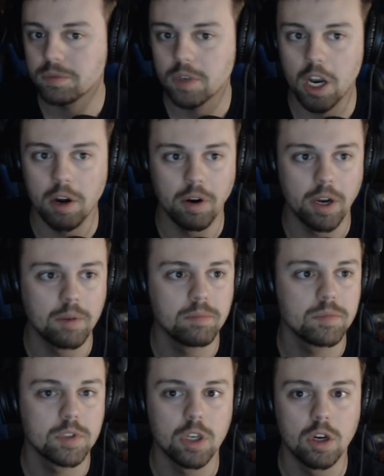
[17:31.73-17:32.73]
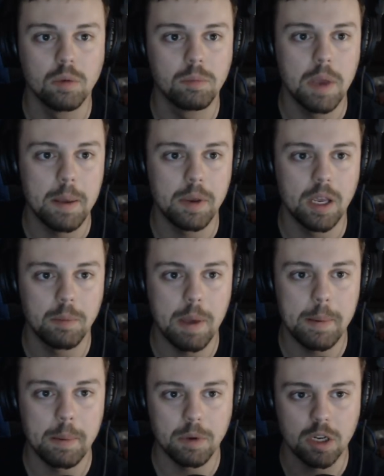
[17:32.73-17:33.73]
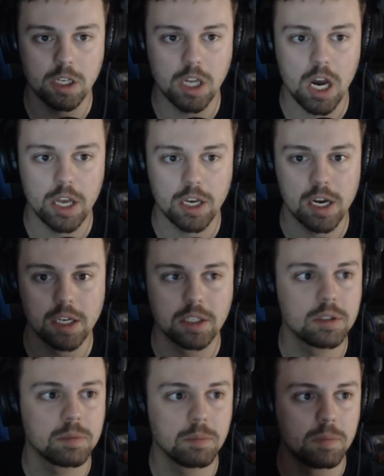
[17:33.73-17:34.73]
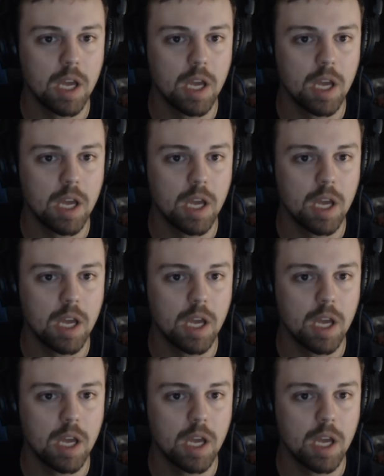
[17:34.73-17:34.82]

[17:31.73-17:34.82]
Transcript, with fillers: All right, so maybe I'm gonna die, you guys.